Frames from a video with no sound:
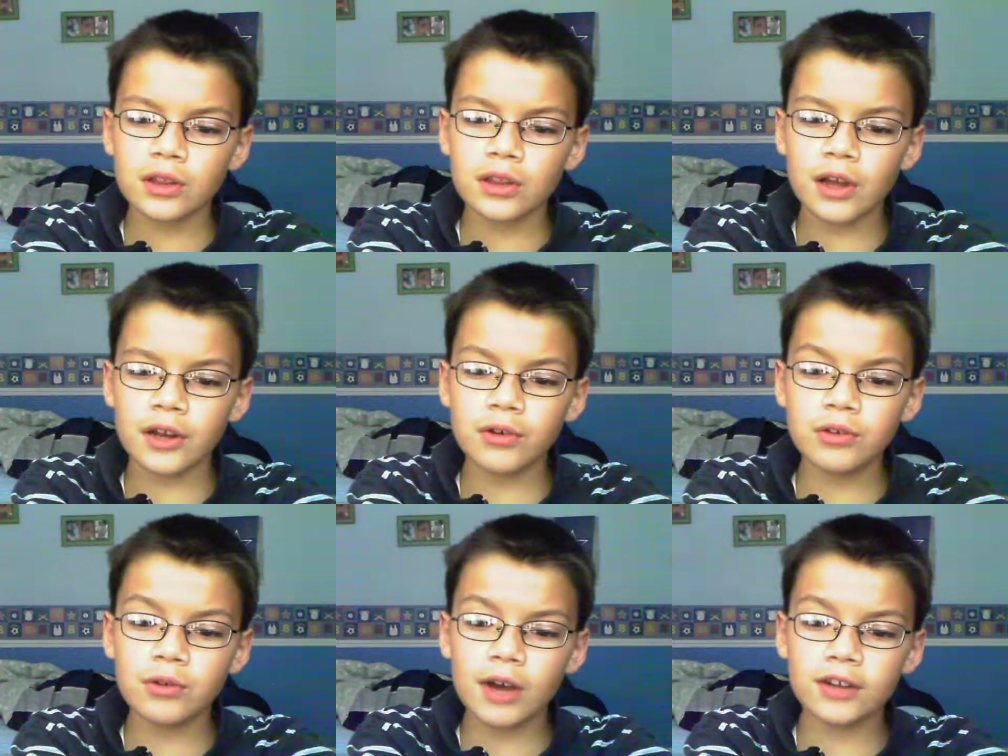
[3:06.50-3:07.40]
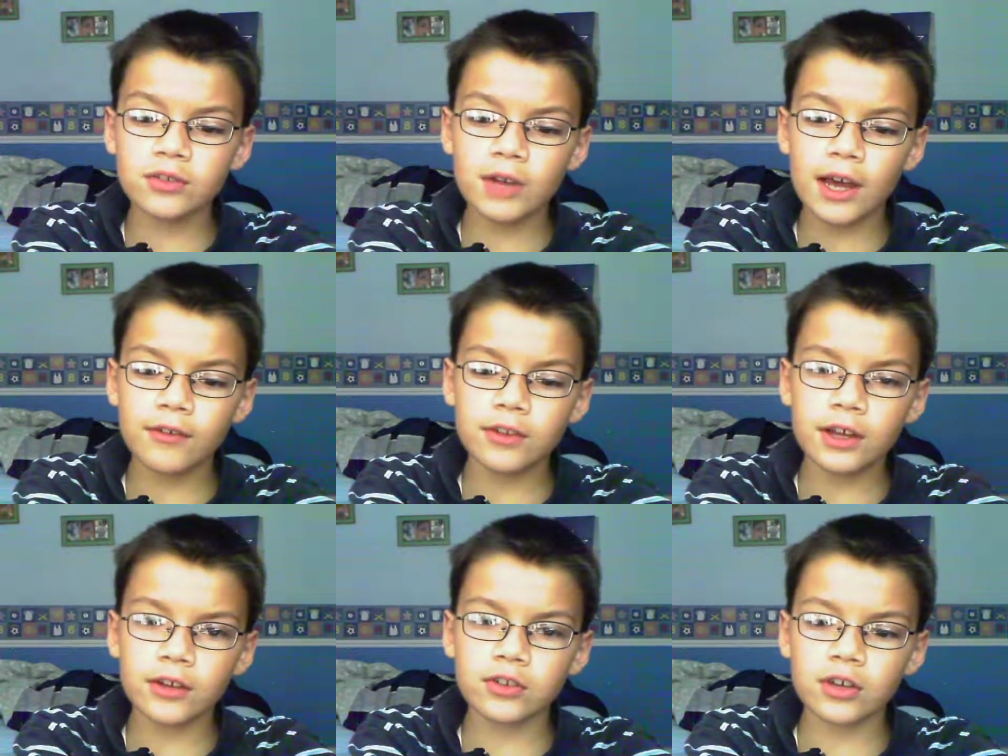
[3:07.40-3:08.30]
I know you guys don't have a
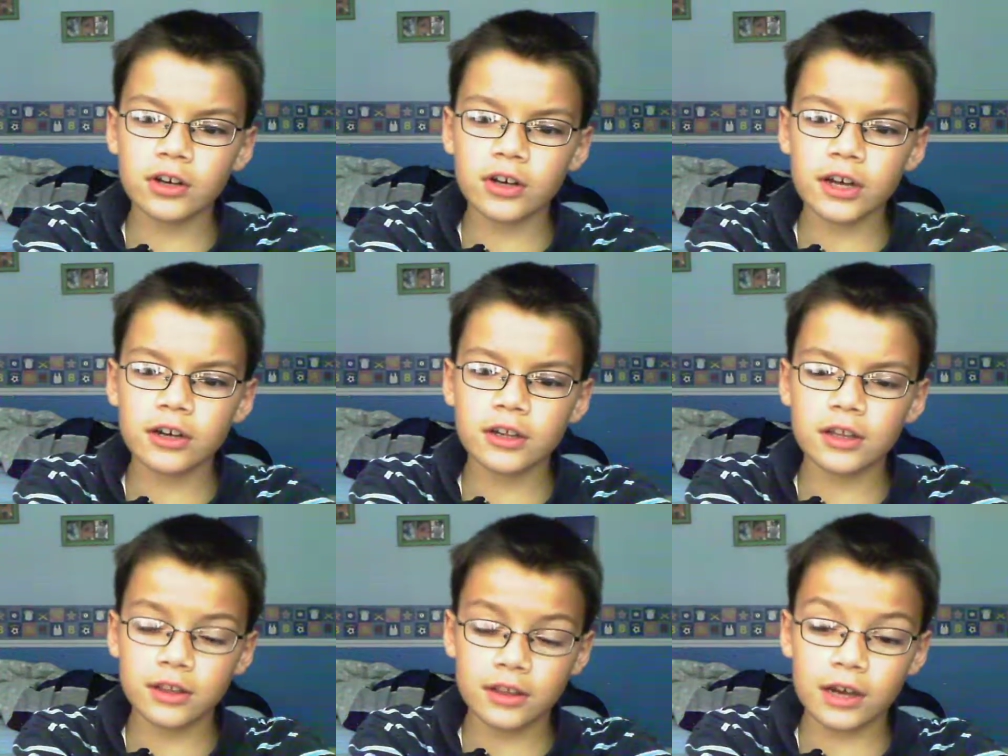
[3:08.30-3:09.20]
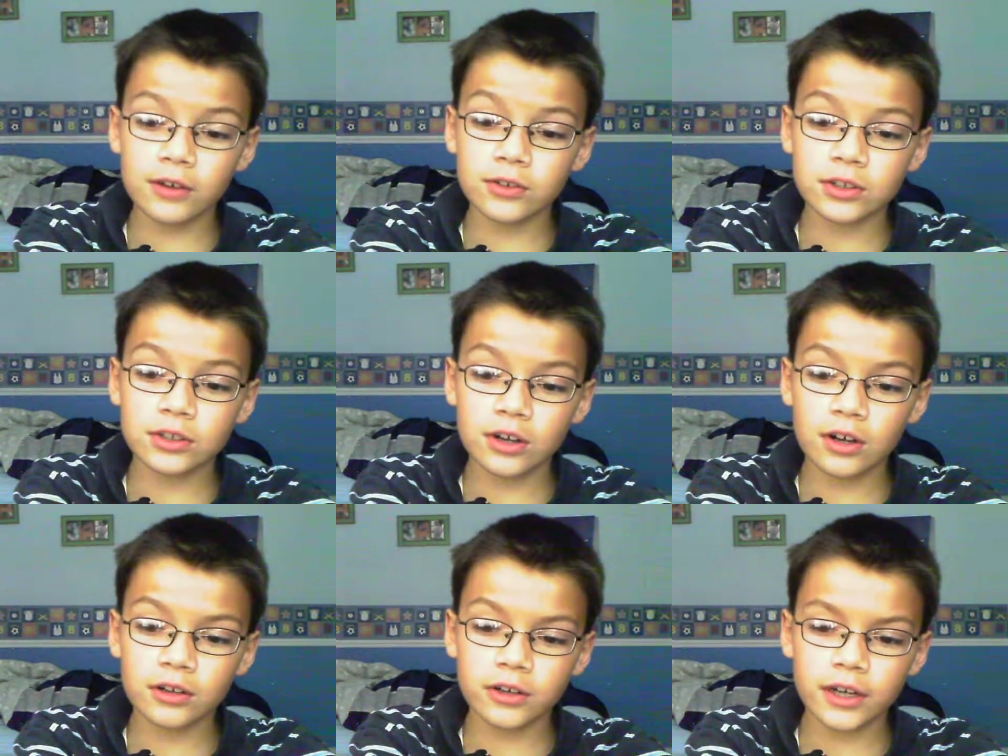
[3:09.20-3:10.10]
thousand dollar edit thousand
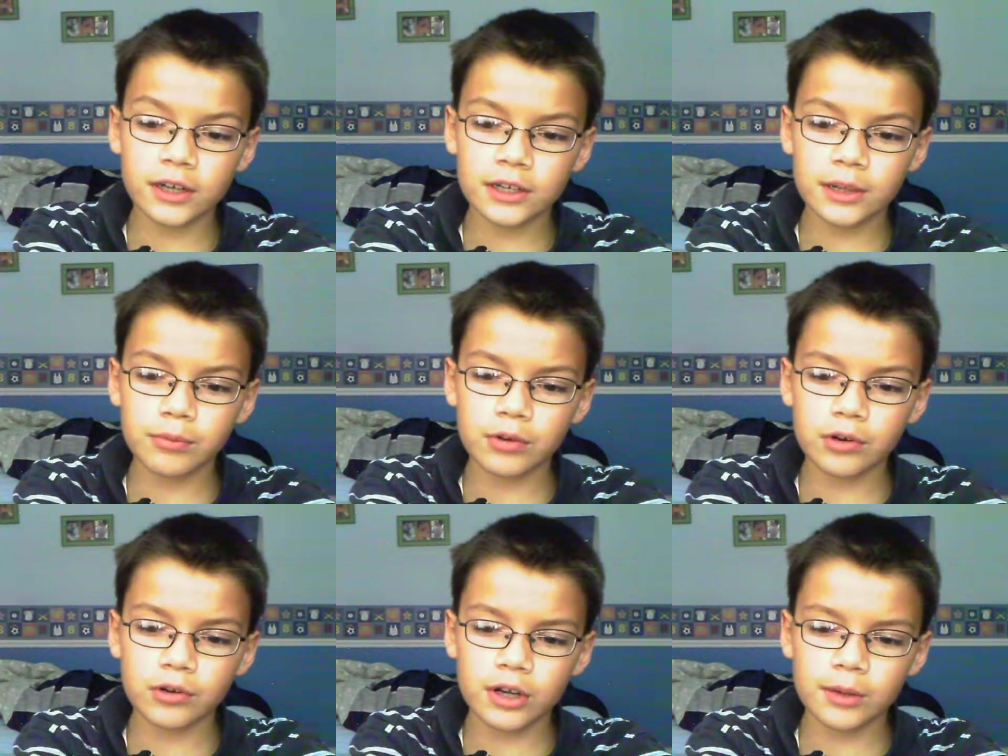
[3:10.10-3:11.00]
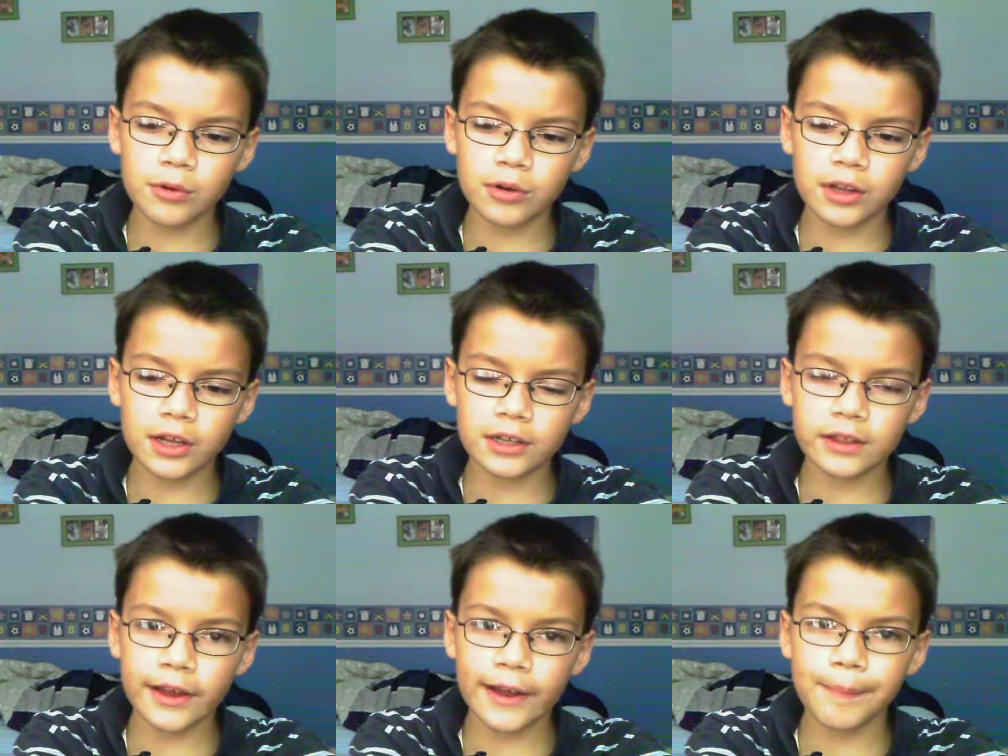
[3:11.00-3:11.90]
dollar editing program or anything like
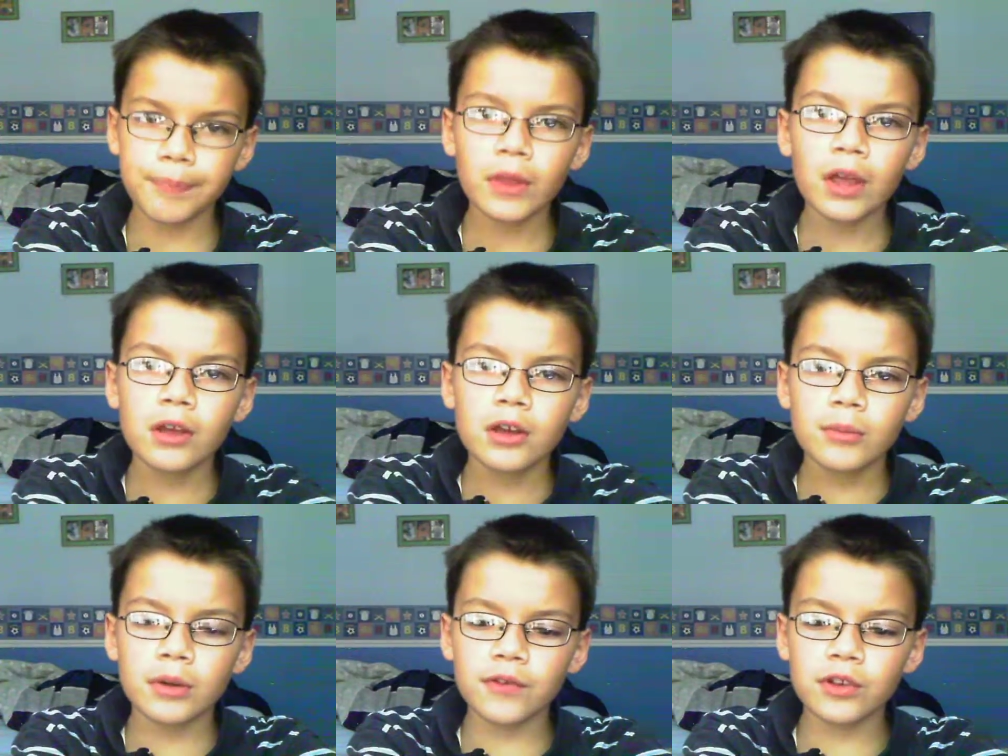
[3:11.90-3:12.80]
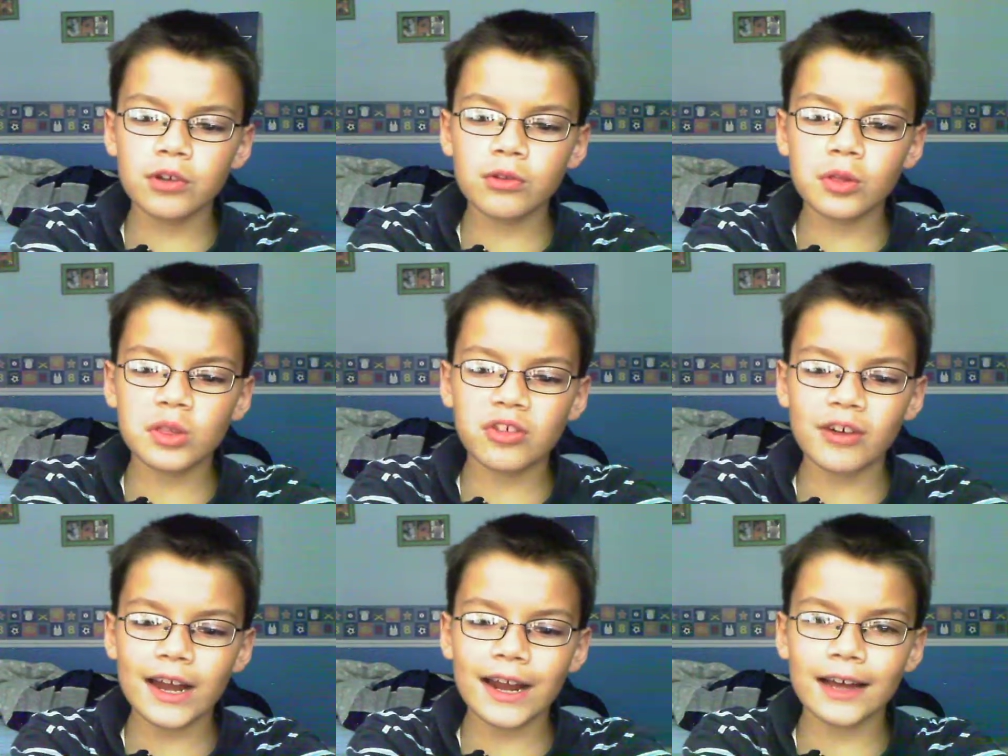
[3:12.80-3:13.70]
that. But if you do just
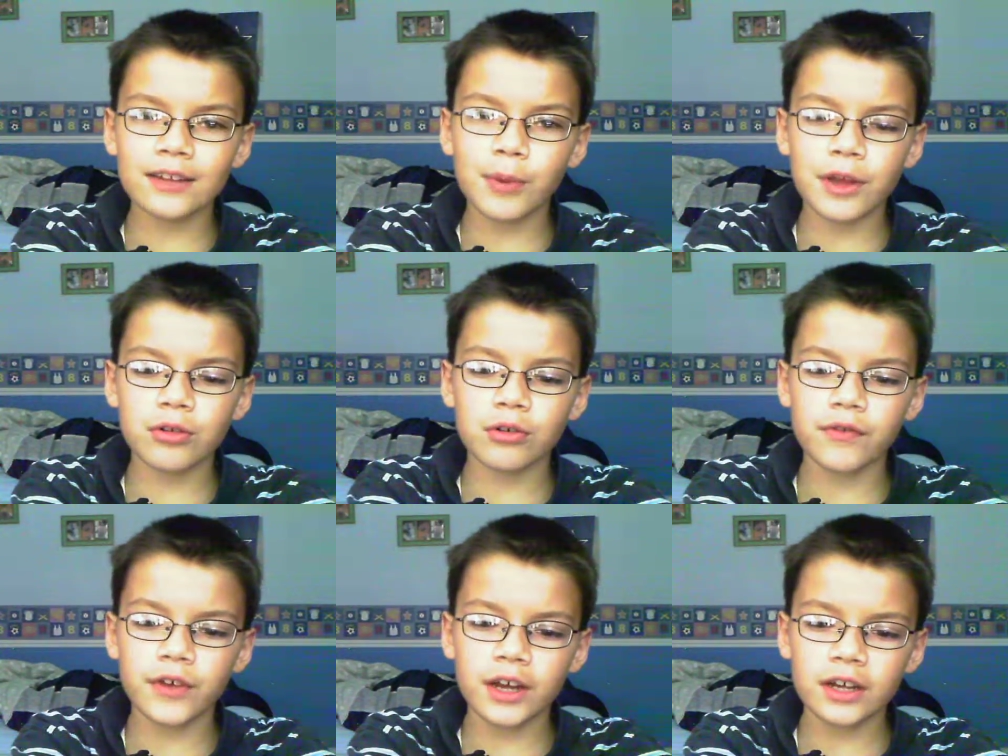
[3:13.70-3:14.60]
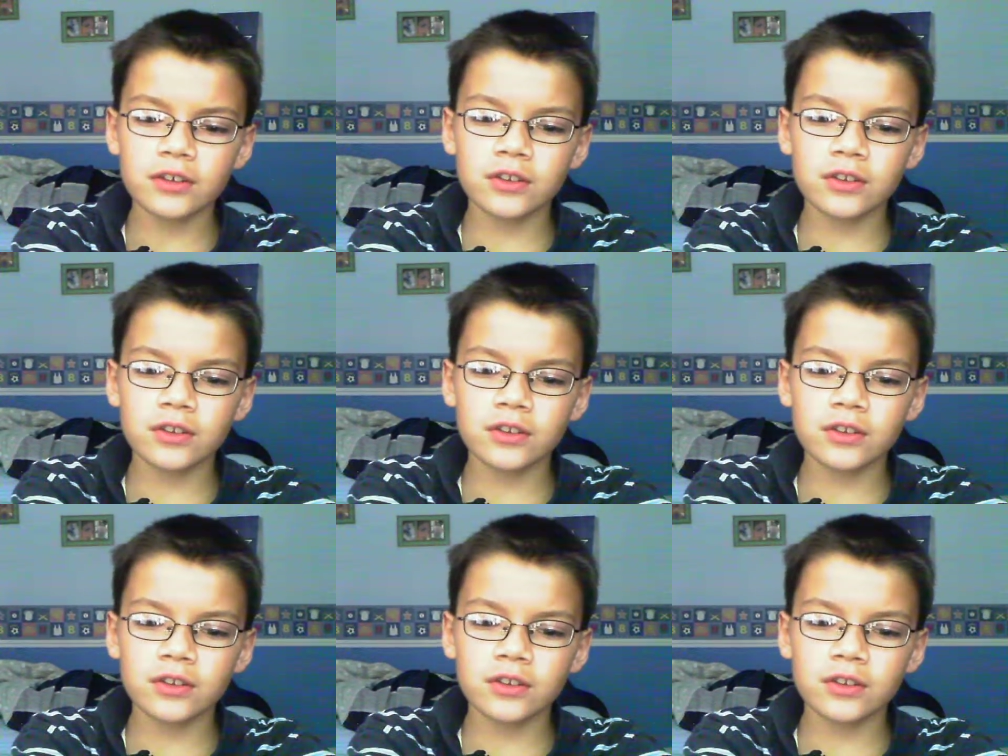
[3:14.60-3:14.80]
try to add special effects.